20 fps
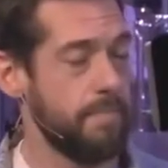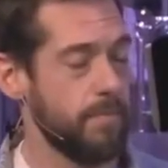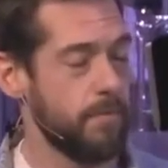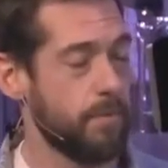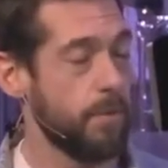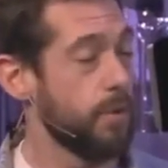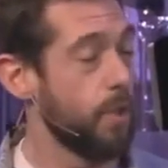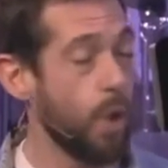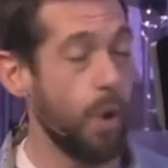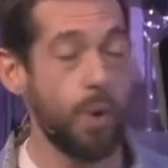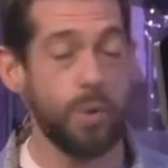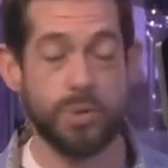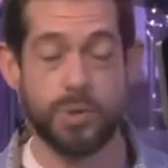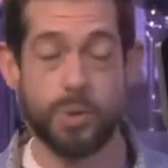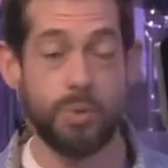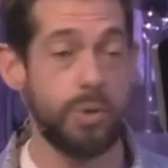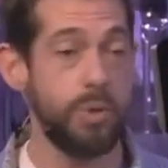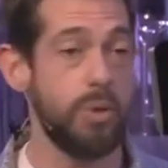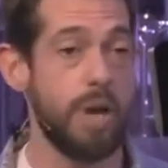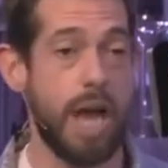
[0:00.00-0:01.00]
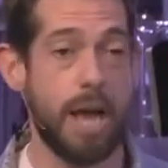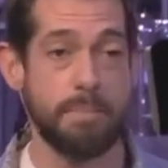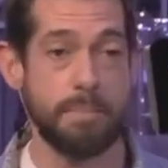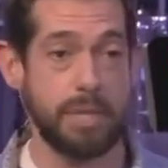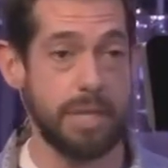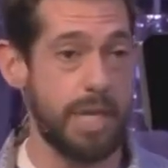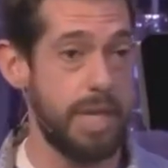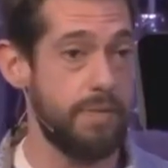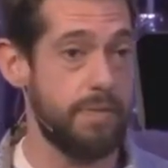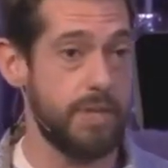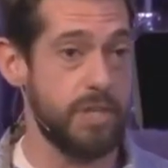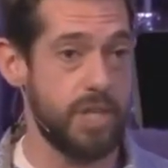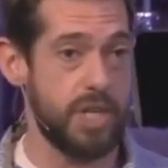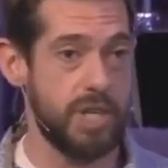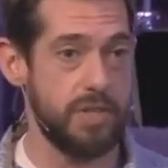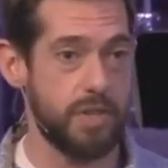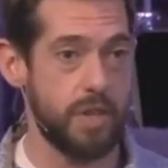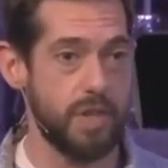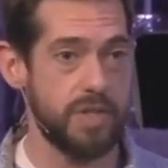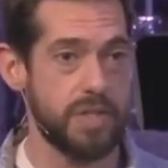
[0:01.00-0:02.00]
For those who do not believe in
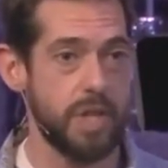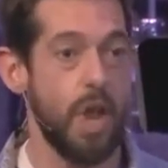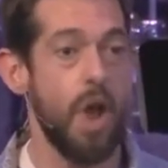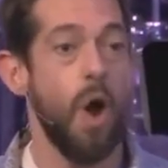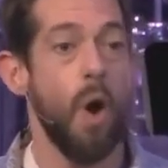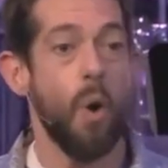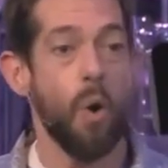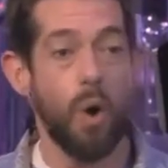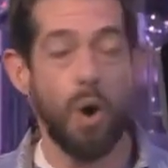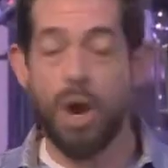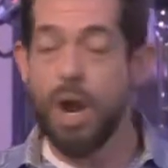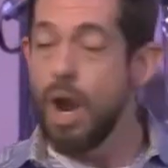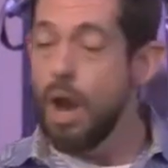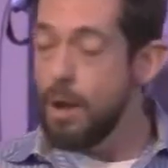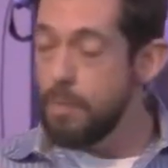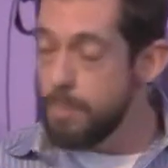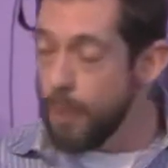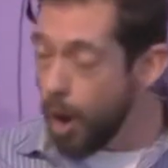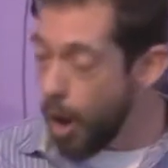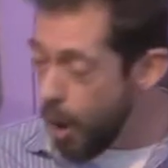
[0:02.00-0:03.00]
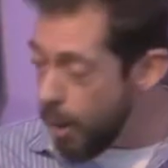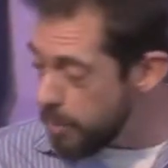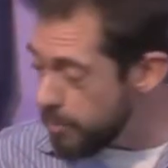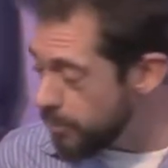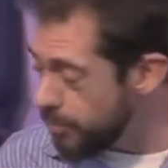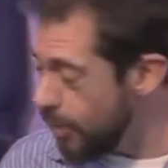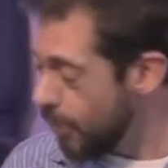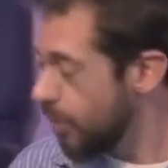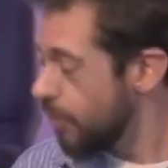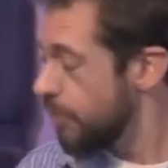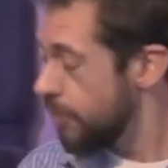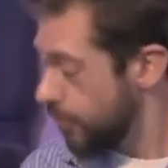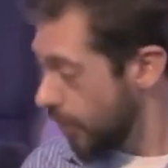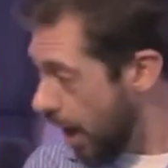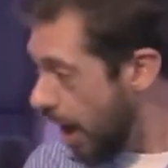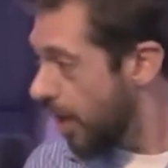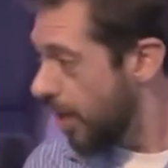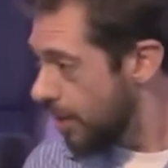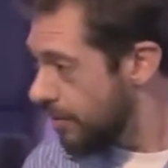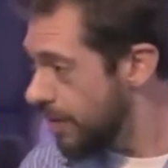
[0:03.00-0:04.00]
Jesus, or hopeful for
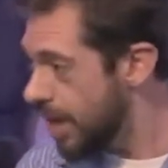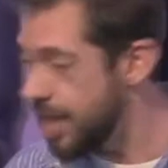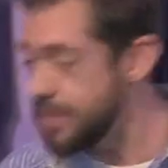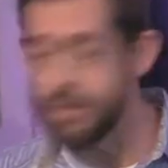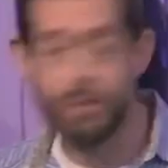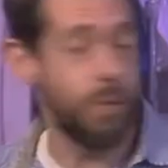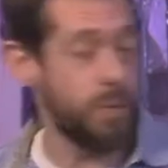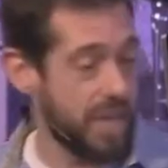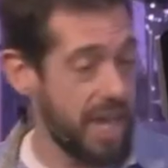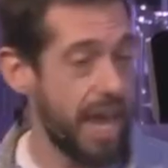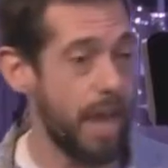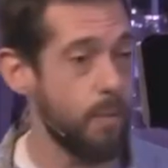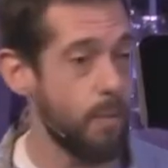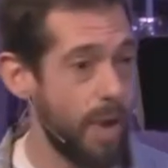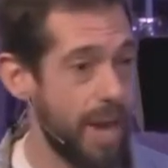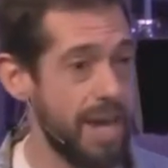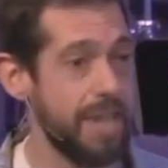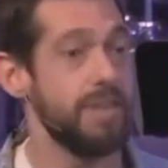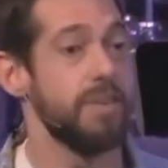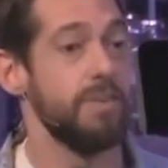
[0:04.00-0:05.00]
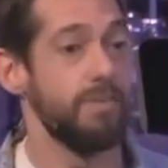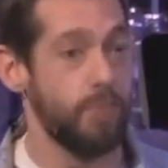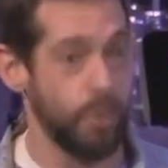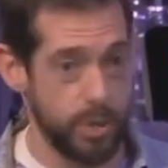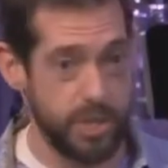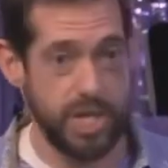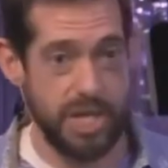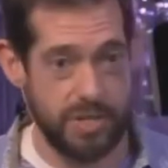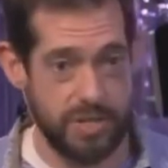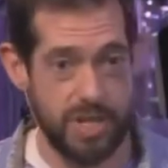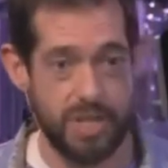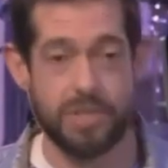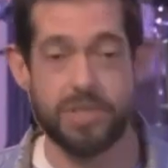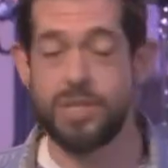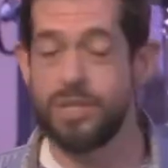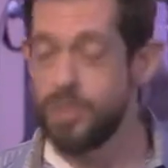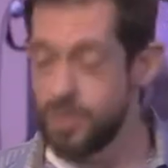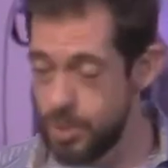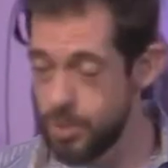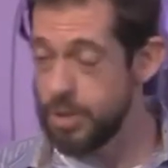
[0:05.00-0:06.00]
all of us who can't wait for Jesus
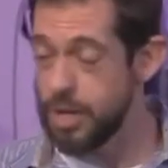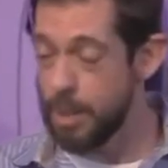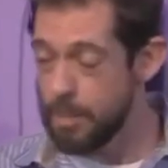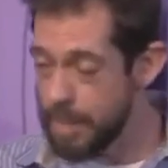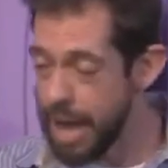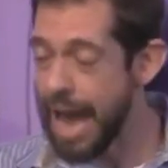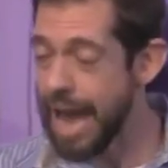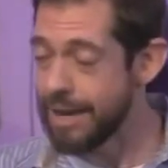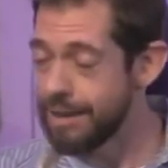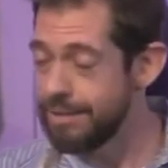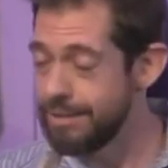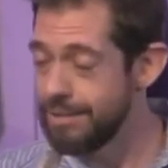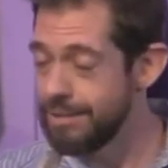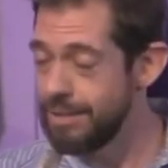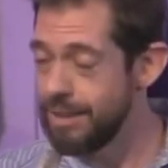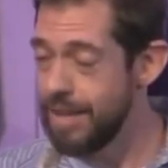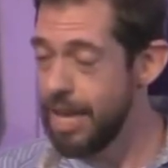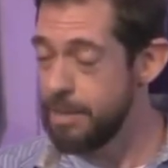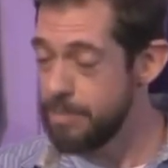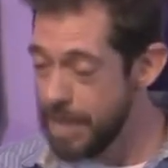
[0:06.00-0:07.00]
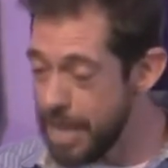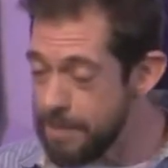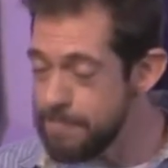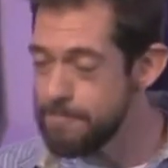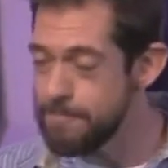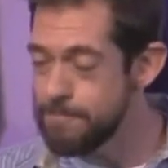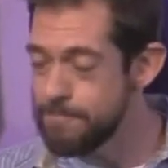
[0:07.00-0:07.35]
to come back. Amen?